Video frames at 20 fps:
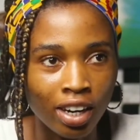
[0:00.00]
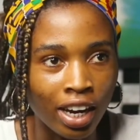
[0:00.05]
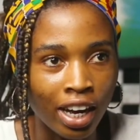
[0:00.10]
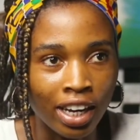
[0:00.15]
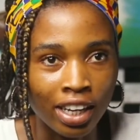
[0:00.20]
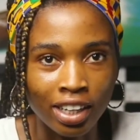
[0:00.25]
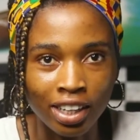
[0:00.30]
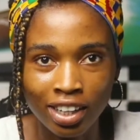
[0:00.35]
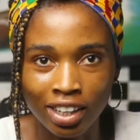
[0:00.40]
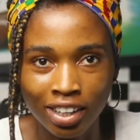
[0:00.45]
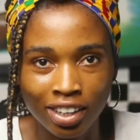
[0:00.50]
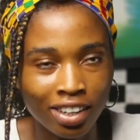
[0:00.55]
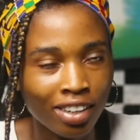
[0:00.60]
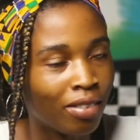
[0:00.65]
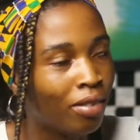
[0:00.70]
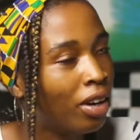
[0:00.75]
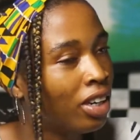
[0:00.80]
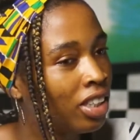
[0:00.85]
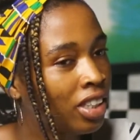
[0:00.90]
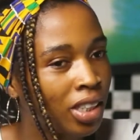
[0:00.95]
Like
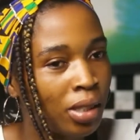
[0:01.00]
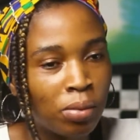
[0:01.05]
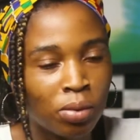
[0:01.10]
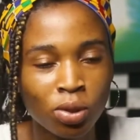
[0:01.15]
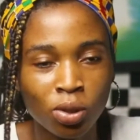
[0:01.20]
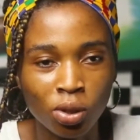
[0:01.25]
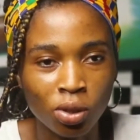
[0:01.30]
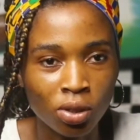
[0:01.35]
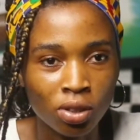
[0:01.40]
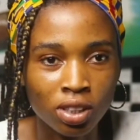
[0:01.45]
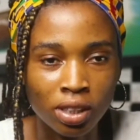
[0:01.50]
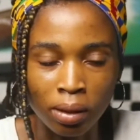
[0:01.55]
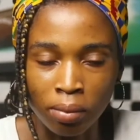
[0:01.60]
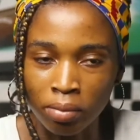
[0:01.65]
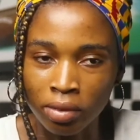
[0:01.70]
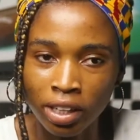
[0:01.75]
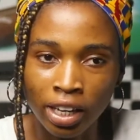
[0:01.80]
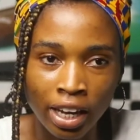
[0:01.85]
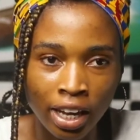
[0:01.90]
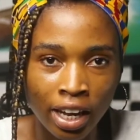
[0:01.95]
leadership talks,
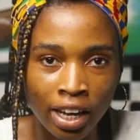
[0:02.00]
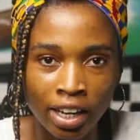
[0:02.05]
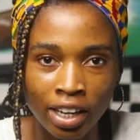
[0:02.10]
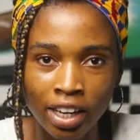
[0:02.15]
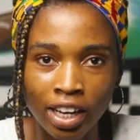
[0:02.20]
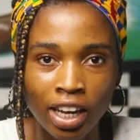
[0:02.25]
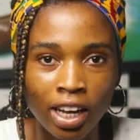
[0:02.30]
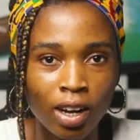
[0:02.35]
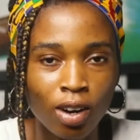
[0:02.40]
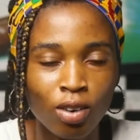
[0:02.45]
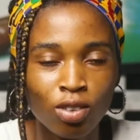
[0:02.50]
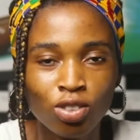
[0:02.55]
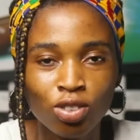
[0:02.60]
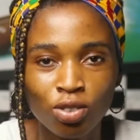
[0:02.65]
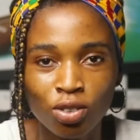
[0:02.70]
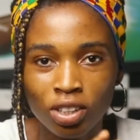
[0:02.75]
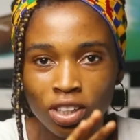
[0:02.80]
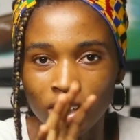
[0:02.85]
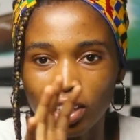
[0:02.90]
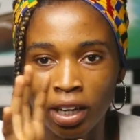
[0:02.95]
I'm there. Health
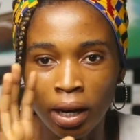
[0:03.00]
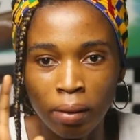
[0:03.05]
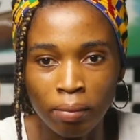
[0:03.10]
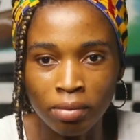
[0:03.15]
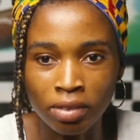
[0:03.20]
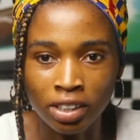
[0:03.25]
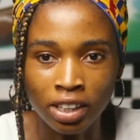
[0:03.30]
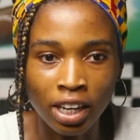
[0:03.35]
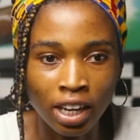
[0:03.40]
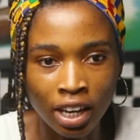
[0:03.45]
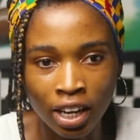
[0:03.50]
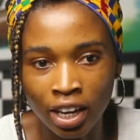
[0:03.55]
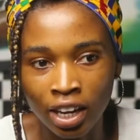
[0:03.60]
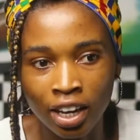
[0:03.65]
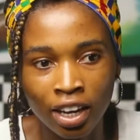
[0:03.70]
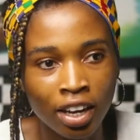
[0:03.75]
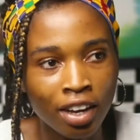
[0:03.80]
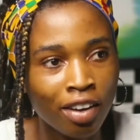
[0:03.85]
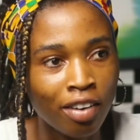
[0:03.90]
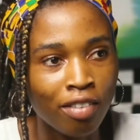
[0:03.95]
screening, I'm
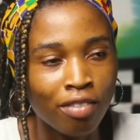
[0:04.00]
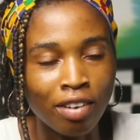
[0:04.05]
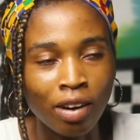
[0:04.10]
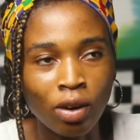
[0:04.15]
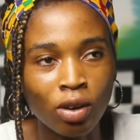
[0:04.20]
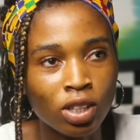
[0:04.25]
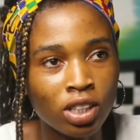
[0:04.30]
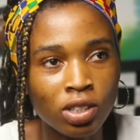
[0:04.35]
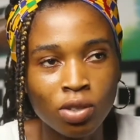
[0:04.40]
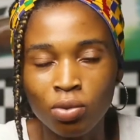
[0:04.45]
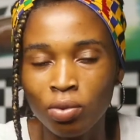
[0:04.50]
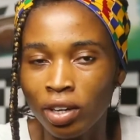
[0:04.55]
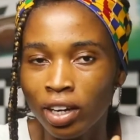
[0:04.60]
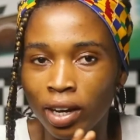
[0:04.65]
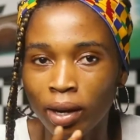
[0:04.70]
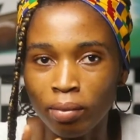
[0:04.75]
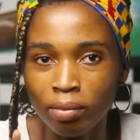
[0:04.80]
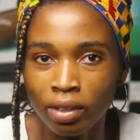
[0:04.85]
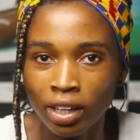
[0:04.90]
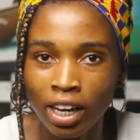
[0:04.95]
there. Faculty
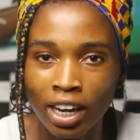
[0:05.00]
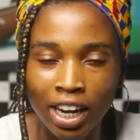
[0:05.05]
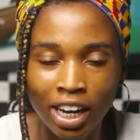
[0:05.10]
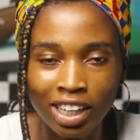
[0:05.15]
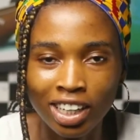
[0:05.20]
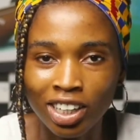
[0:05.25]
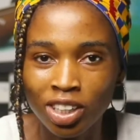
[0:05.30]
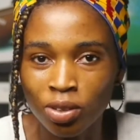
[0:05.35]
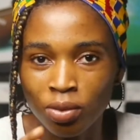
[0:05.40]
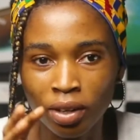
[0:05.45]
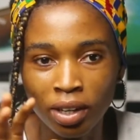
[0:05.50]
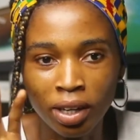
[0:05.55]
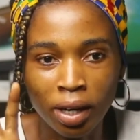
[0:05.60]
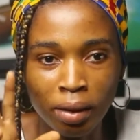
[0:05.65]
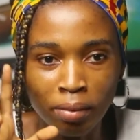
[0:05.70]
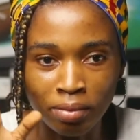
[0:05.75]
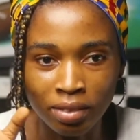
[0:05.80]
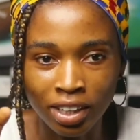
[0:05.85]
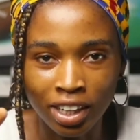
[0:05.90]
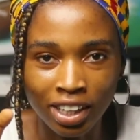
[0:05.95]
week, I'm there. College week,
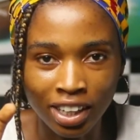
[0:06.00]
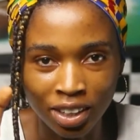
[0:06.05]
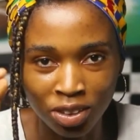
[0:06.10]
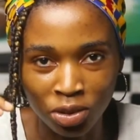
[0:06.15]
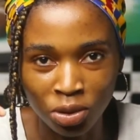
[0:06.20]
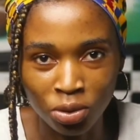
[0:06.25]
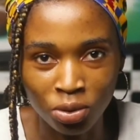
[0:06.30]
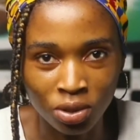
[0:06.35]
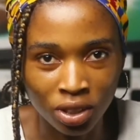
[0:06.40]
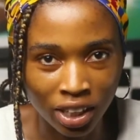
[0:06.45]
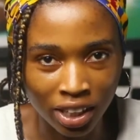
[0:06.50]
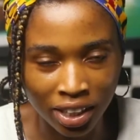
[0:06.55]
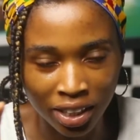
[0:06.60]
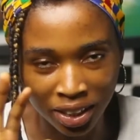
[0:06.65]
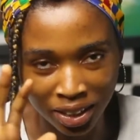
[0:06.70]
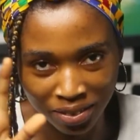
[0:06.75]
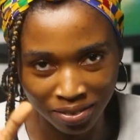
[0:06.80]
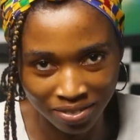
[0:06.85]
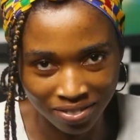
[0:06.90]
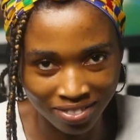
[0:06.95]
I'm there. Then Corona
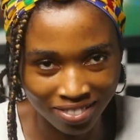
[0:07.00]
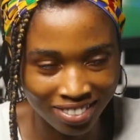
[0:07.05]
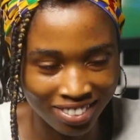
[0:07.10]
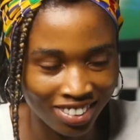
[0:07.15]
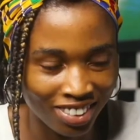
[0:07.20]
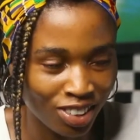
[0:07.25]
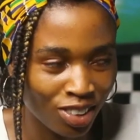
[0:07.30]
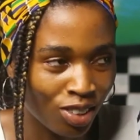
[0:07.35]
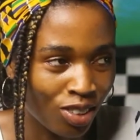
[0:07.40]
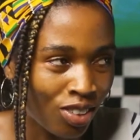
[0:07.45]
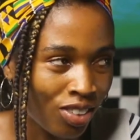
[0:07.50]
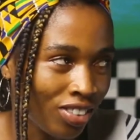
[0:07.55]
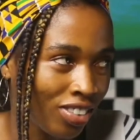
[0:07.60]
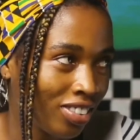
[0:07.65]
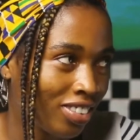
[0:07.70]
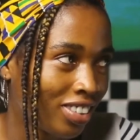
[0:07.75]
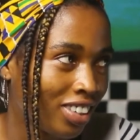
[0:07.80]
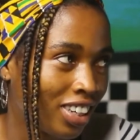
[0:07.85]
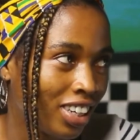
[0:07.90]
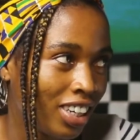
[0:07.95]
came, so
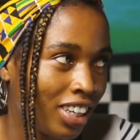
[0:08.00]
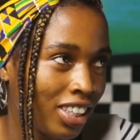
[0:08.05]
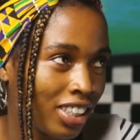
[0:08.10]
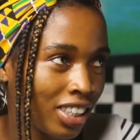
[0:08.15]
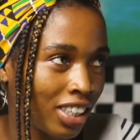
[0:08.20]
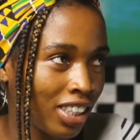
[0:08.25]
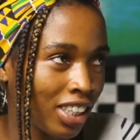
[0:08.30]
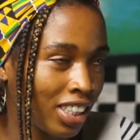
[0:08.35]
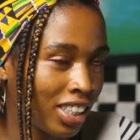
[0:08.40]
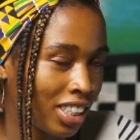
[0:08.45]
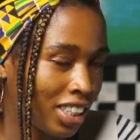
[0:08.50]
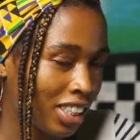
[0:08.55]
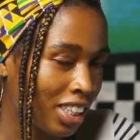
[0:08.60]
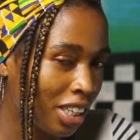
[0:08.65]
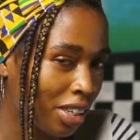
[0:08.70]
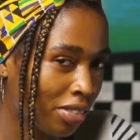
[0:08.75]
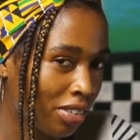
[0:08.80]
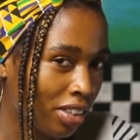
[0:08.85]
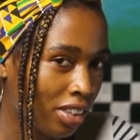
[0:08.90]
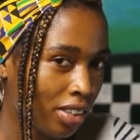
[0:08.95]
the sentence just
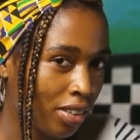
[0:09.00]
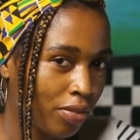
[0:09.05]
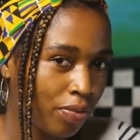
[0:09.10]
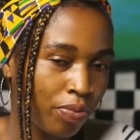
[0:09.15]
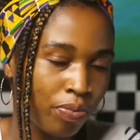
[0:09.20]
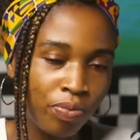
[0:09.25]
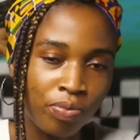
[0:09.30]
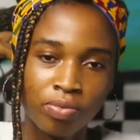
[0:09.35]
speaks there.